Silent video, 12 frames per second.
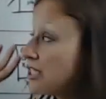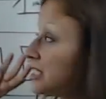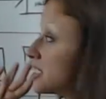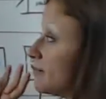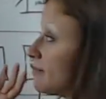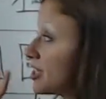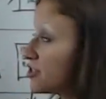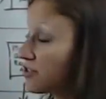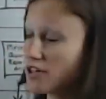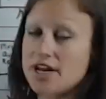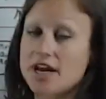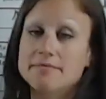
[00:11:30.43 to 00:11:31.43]
to make sure
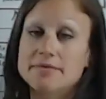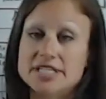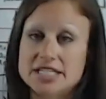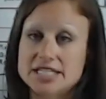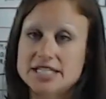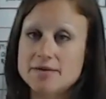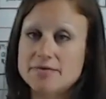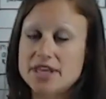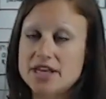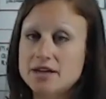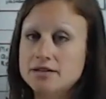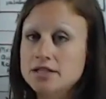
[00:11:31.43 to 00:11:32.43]
you're not missing
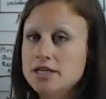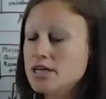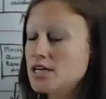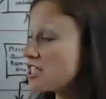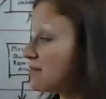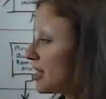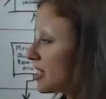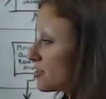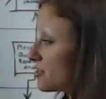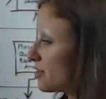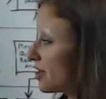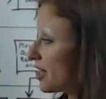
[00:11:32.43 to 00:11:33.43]
something, to make sure
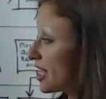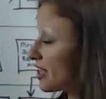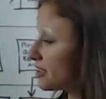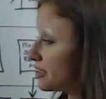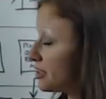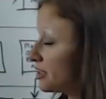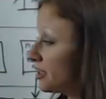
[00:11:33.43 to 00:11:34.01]
you can get